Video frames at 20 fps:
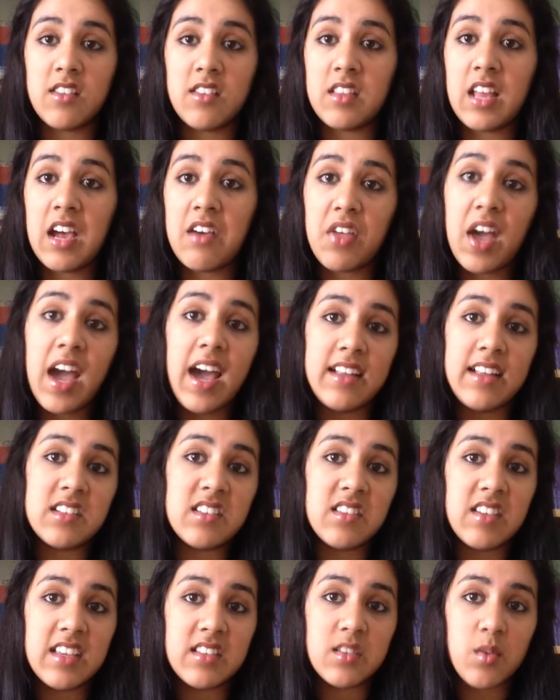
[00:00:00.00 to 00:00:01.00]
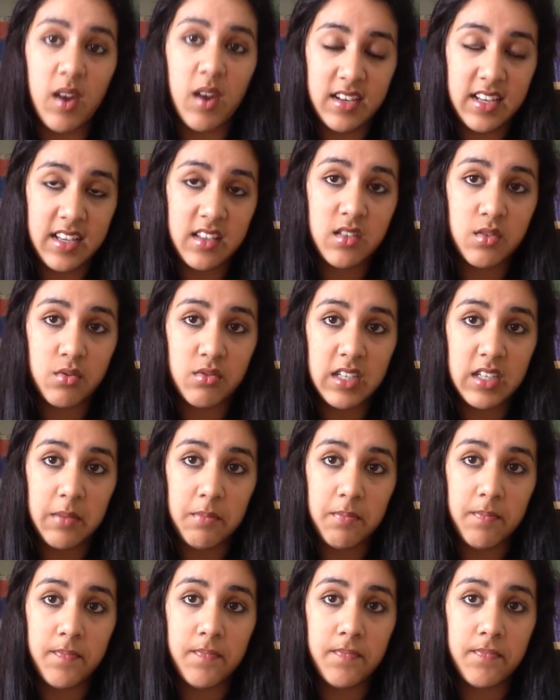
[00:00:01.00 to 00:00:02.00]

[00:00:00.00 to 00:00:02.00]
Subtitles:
Now that is quite extreme